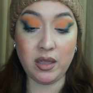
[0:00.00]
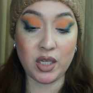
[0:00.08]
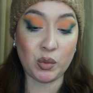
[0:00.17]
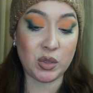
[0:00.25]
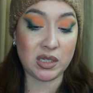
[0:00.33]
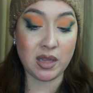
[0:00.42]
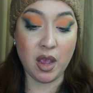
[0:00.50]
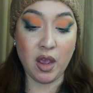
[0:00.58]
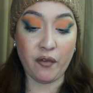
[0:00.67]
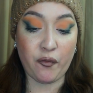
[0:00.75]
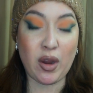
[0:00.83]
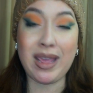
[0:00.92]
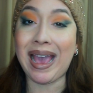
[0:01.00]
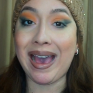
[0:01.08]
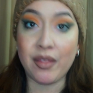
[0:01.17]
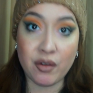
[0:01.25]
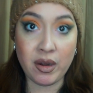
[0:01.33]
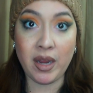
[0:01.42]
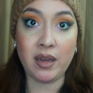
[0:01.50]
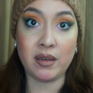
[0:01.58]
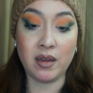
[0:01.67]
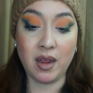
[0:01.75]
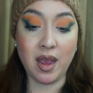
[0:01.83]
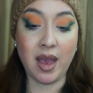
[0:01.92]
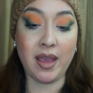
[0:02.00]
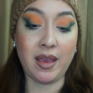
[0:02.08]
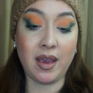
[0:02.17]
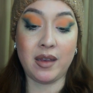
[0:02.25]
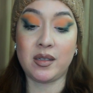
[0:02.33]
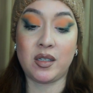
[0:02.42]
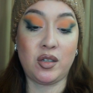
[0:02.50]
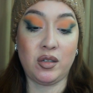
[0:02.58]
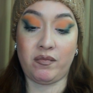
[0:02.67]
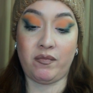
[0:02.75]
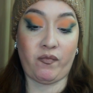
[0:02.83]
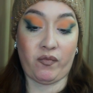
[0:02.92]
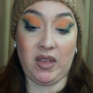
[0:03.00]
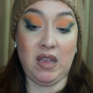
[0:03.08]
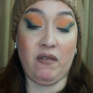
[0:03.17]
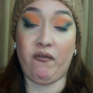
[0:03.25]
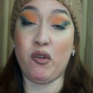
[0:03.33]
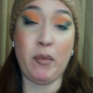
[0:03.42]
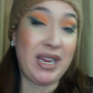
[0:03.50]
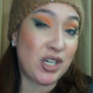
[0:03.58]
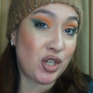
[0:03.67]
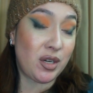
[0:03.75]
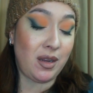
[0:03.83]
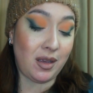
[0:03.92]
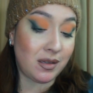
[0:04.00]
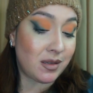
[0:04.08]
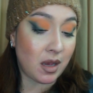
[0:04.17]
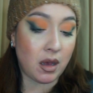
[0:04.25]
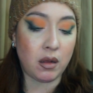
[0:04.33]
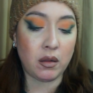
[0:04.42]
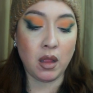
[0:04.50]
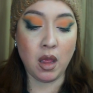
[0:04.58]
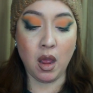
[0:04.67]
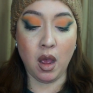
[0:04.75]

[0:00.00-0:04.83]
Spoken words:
This was for gathering, I guess, just information, intel.